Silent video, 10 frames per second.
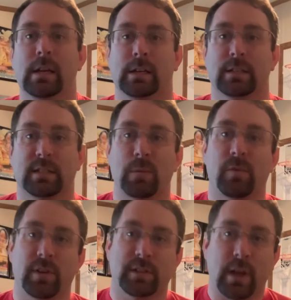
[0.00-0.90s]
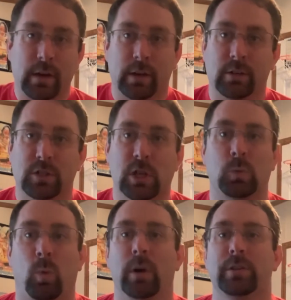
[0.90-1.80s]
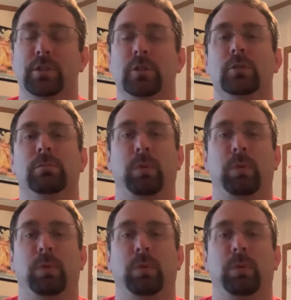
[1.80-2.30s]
Because some of us out here just want to